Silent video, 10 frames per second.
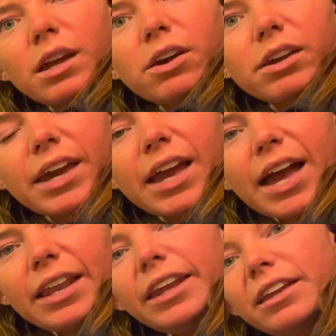Okay,
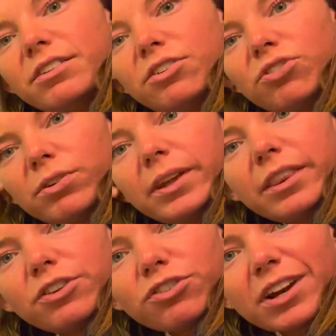I need to join
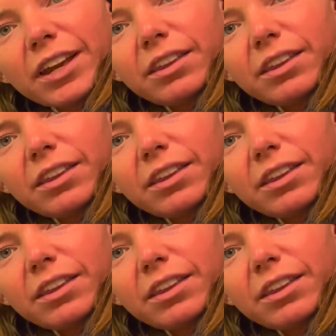the drink